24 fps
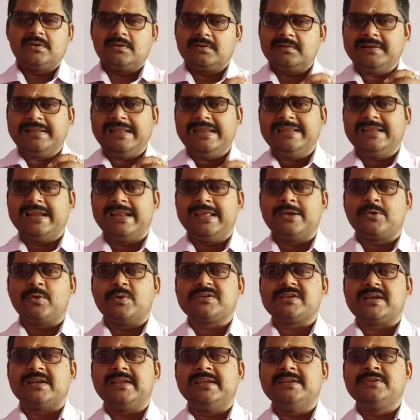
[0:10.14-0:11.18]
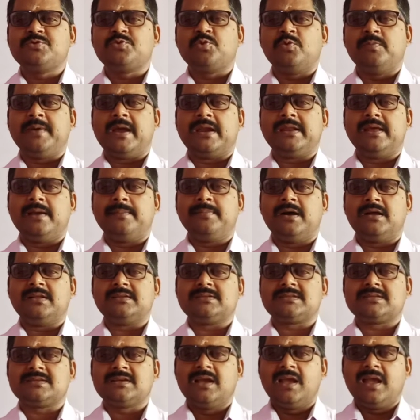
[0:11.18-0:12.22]
linear equation in two
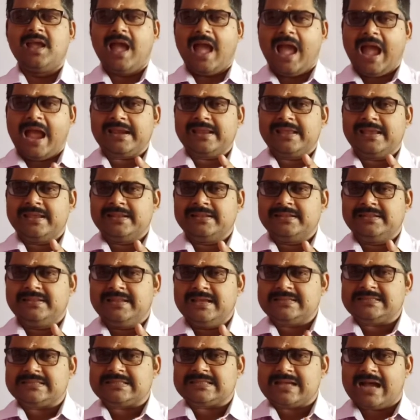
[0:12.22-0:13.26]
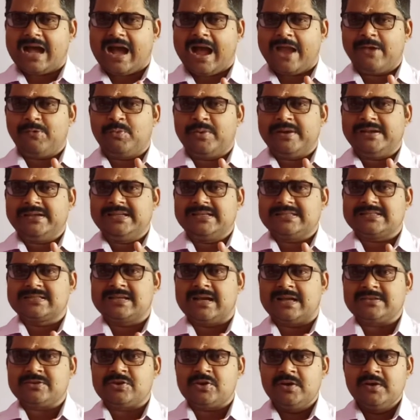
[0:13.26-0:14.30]
variables, and in this I will
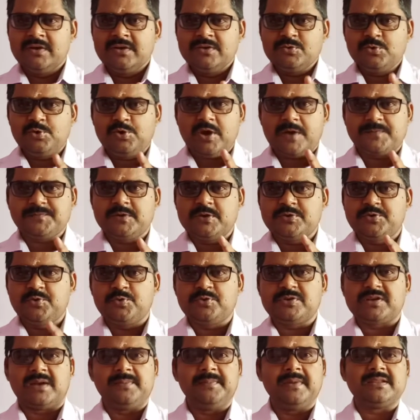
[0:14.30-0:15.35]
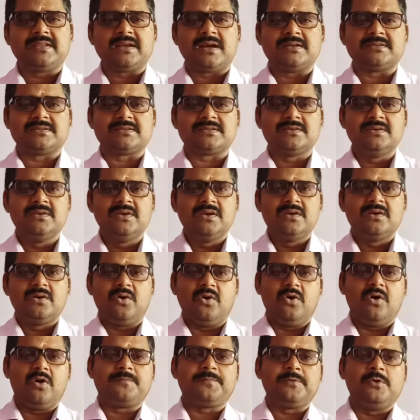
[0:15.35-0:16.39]
discuss substitution methods.
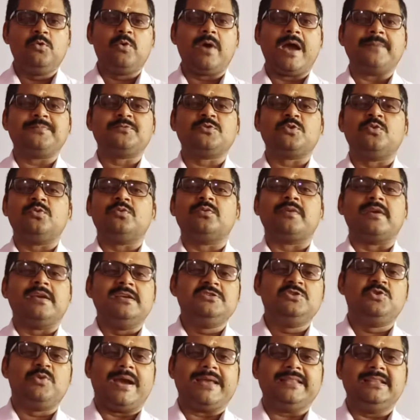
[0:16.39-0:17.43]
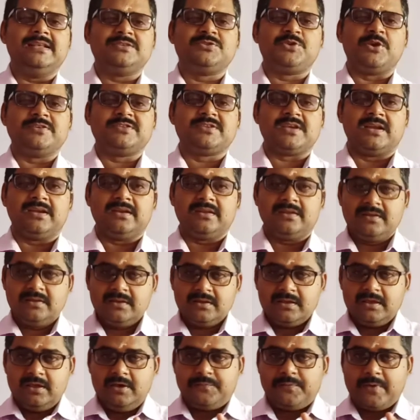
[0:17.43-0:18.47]
Hope you have to enjoy this session.
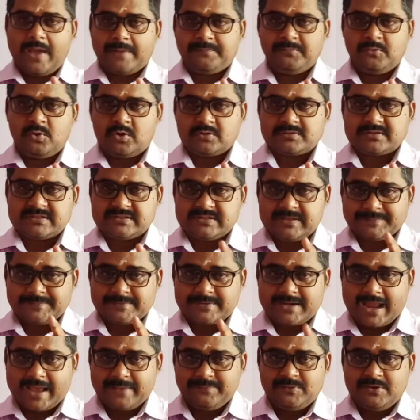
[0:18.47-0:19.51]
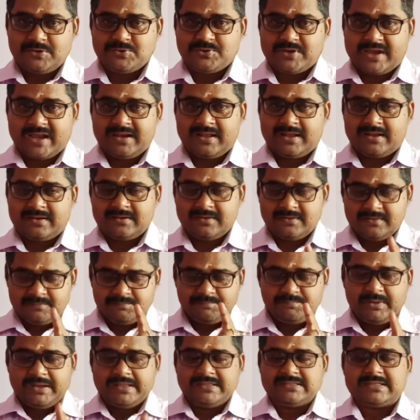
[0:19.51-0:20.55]
If you have not subscribed this channel,
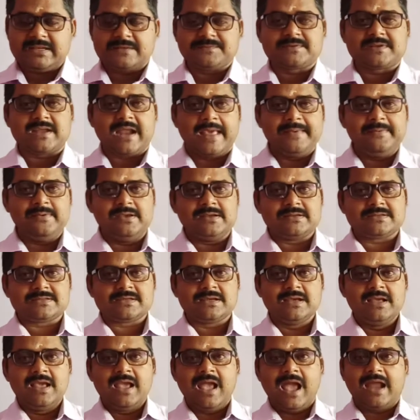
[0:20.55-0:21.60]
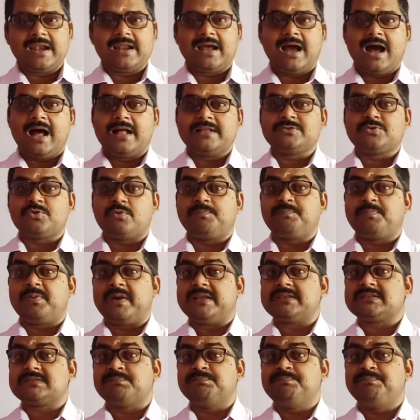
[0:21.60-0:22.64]
please subscribe it and also
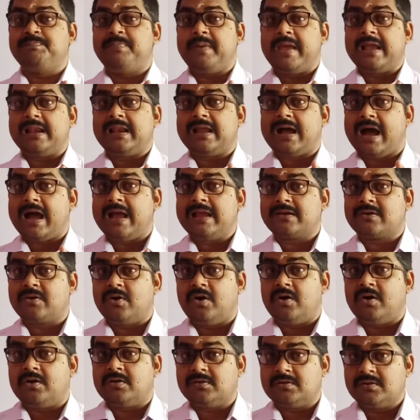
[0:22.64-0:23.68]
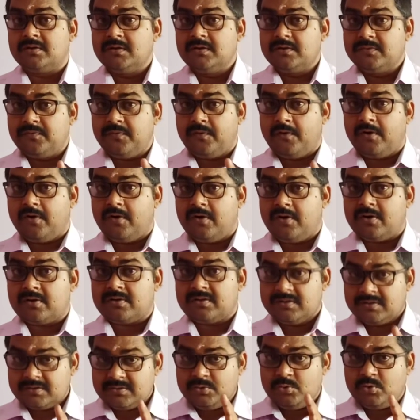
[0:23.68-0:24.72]
press bell icon
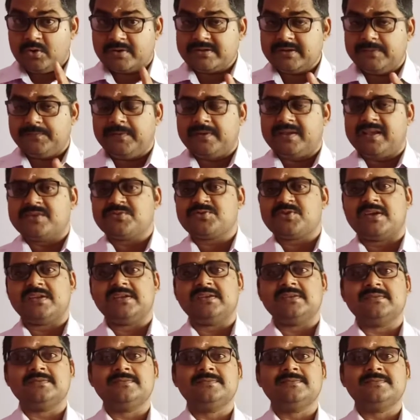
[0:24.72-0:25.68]
for notification.